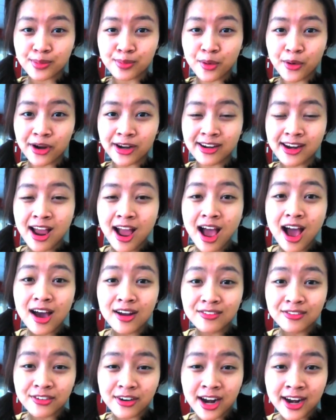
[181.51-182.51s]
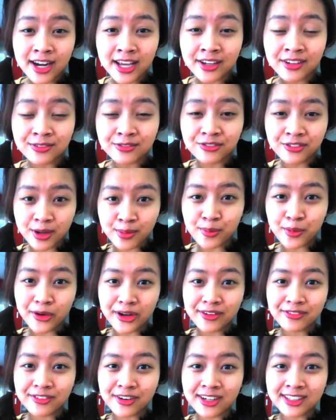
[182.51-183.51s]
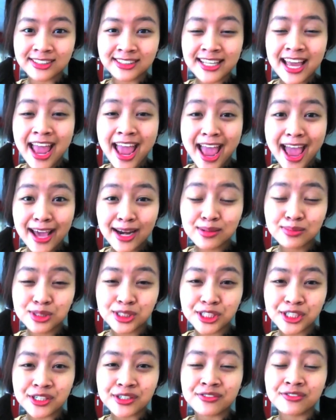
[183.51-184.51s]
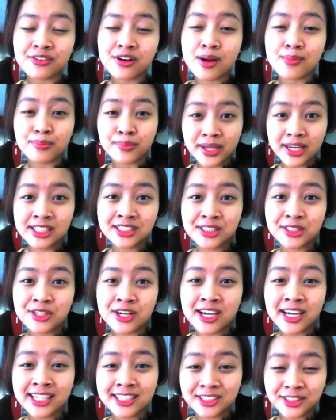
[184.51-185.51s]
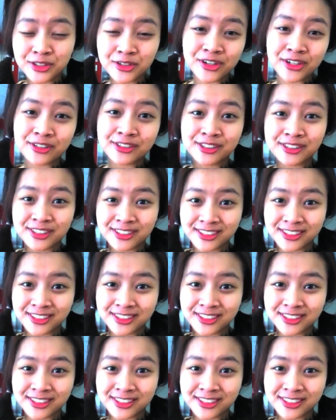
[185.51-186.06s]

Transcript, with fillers: Report. On Friday, February 1st, Adam Scher from Minnesota Historical